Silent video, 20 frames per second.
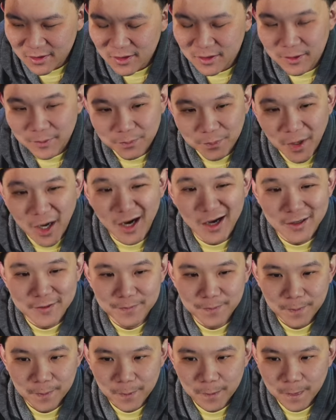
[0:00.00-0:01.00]
But
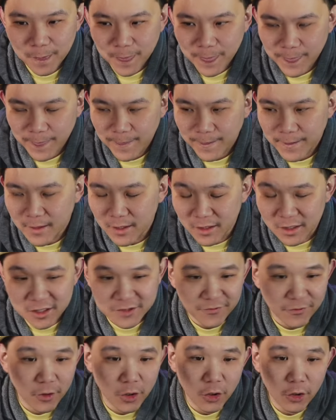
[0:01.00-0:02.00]
it's
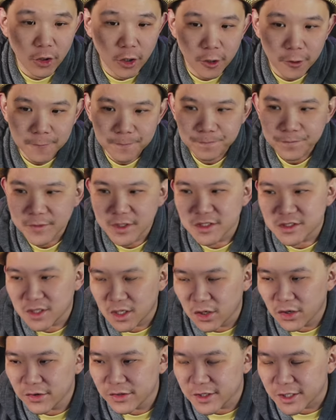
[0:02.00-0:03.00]
floral, it's
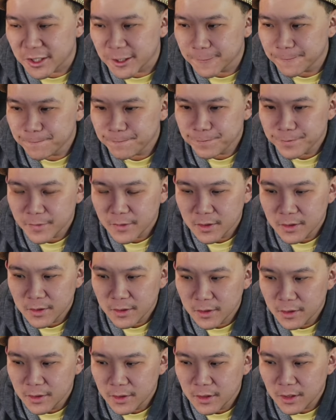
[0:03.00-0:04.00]
earthy,
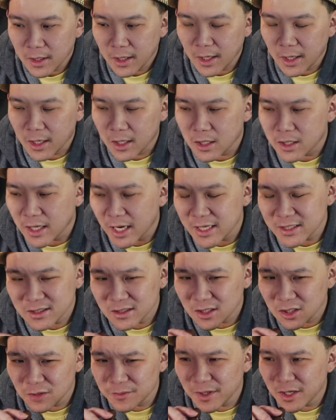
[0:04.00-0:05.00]
has a
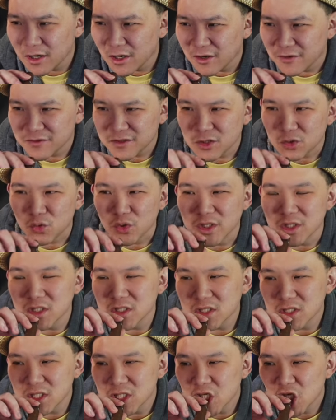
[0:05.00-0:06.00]
little bit of
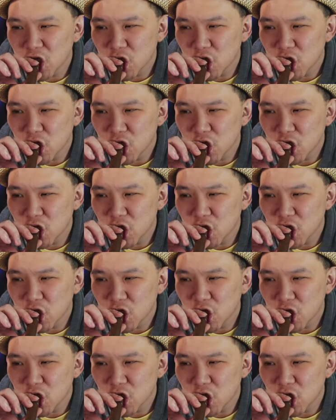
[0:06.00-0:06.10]
sweetness.